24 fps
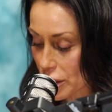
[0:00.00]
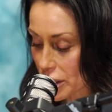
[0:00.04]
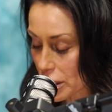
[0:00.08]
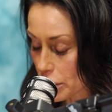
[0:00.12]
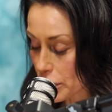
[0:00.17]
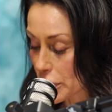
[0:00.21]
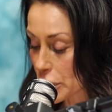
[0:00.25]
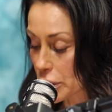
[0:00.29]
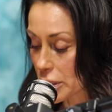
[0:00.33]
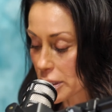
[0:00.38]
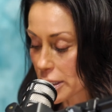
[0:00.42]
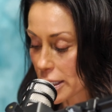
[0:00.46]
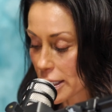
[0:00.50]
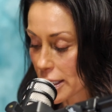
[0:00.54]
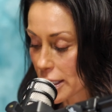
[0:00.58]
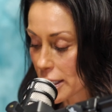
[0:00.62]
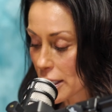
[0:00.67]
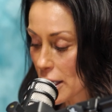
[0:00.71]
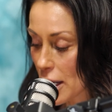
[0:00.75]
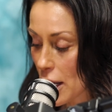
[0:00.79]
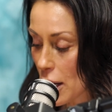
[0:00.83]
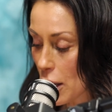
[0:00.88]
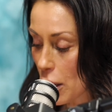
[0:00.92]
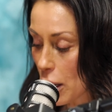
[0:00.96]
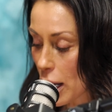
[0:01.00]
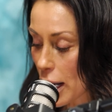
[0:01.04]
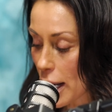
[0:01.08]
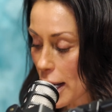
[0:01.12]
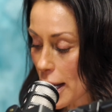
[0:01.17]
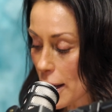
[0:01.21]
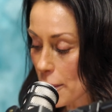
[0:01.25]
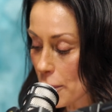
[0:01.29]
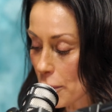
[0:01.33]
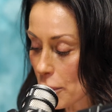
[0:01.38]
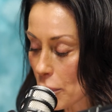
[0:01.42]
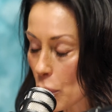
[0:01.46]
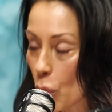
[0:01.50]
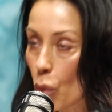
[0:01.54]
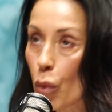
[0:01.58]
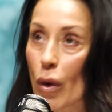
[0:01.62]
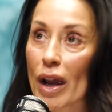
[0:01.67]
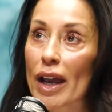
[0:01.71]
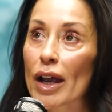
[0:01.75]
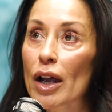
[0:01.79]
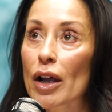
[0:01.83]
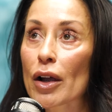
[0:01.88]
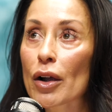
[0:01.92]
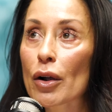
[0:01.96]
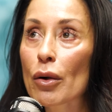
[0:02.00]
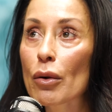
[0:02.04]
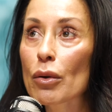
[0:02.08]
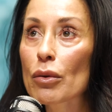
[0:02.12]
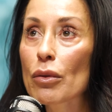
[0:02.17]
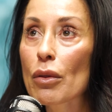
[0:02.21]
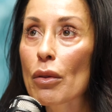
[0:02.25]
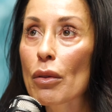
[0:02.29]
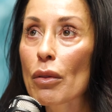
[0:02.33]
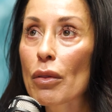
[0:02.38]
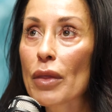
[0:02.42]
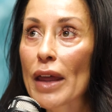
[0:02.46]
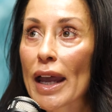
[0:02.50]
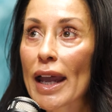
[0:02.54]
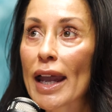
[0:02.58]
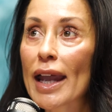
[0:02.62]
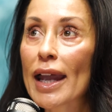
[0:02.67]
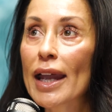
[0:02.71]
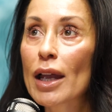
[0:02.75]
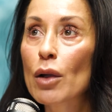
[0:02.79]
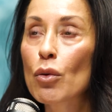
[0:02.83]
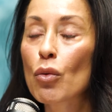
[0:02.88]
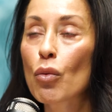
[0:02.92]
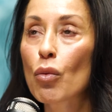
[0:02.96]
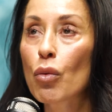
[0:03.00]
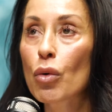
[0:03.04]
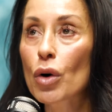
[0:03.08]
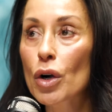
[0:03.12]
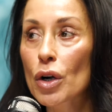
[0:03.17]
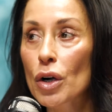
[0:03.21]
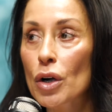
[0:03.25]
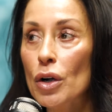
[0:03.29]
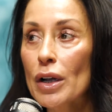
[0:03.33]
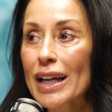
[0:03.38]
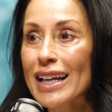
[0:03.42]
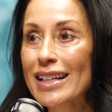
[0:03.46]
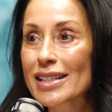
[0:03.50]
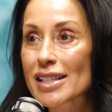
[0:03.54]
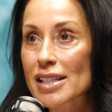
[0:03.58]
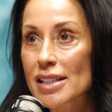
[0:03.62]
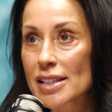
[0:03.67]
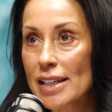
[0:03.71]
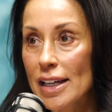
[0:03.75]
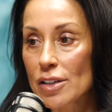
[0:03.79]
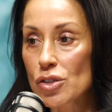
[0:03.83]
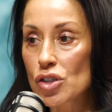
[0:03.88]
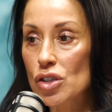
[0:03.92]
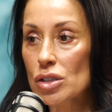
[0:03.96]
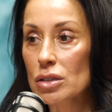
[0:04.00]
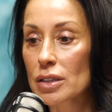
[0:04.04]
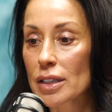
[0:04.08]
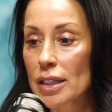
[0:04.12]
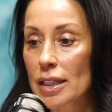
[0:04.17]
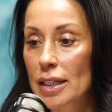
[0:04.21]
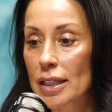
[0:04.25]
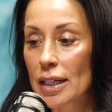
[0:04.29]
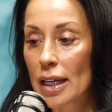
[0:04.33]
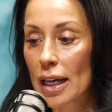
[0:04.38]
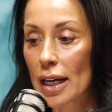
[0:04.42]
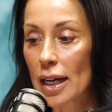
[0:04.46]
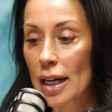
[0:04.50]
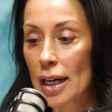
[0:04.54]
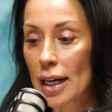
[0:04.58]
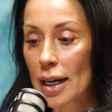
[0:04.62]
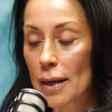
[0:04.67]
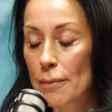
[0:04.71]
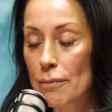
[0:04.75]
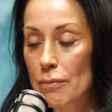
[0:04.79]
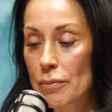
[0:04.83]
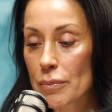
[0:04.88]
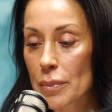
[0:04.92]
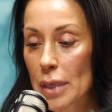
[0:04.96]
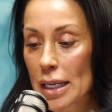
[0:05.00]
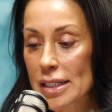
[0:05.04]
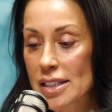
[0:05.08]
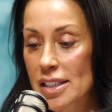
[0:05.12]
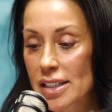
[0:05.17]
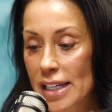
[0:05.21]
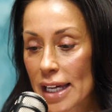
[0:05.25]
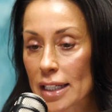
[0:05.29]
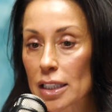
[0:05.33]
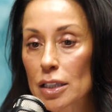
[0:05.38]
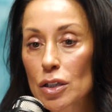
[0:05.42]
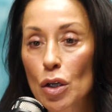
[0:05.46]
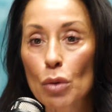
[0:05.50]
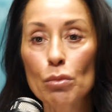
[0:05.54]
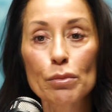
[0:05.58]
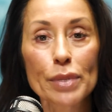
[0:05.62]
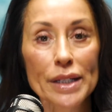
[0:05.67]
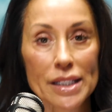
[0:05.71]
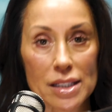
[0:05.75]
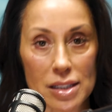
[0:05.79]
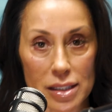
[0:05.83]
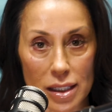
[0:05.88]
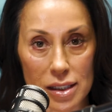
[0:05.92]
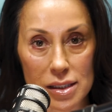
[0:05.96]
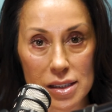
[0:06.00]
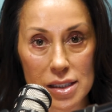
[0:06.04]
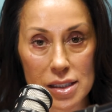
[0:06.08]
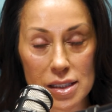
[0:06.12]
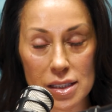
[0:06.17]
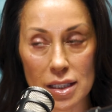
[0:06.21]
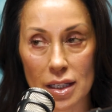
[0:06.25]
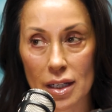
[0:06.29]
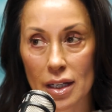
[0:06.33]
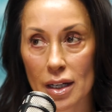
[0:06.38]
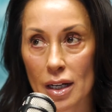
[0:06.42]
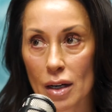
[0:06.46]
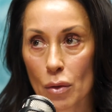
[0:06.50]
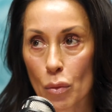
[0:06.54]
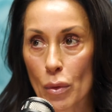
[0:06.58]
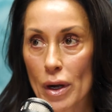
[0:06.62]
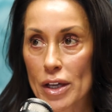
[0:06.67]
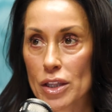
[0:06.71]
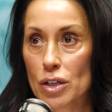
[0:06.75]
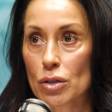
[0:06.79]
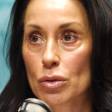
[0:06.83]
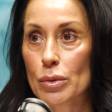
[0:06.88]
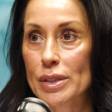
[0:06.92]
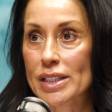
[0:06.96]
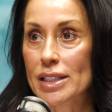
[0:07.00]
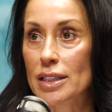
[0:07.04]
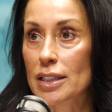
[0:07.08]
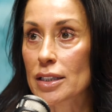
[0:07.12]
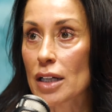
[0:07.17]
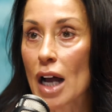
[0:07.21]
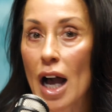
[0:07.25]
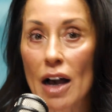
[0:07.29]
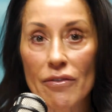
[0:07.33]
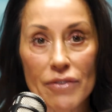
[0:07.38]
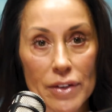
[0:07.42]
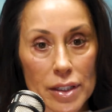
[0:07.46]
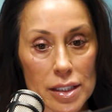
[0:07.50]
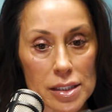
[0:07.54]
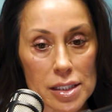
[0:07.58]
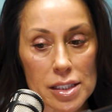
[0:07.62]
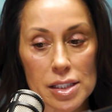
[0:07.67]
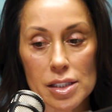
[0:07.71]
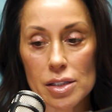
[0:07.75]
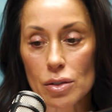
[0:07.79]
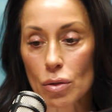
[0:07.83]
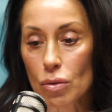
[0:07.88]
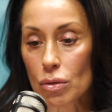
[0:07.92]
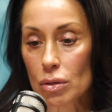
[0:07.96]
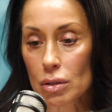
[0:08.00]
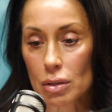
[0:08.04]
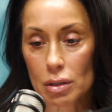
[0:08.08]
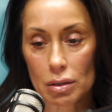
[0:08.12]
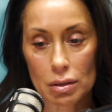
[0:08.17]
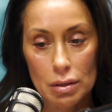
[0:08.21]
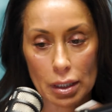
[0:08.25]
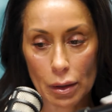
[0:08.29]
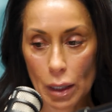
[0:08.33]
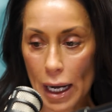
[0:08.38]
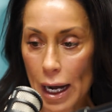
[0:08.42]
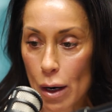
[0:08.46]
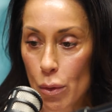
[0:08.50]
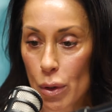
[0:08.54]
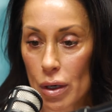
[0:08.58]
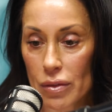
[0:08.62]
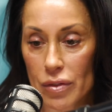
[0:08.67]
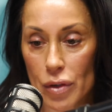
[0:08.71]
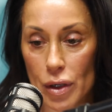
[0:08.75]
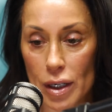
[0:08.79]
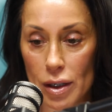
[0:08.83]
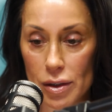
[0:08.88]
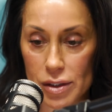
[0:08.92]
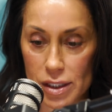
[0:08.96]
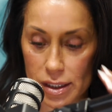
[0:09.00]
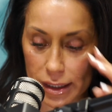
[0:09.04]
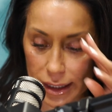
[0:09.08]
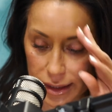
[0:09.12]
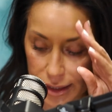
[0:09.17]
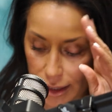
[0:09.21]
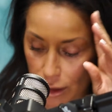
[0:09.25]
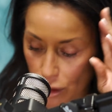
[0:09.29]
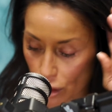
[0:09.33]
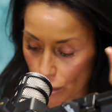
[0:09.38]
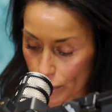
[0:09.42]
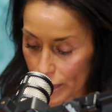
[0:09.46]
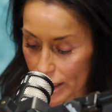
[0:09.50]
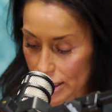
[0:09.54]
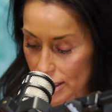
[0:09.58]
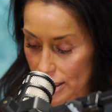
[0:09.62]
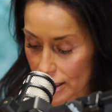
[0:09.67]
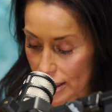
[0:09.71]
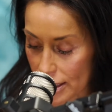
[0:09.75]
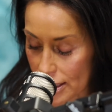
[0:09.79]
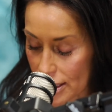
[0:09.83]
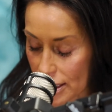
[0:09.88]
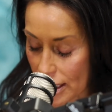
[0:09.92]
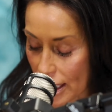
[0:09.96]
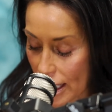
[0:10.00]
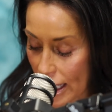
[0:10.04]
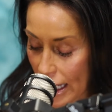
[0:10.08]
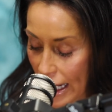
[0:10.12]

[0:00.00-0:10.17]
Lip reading: community, where they were essentially a standalone business, whether it was in an office or however else they did their business.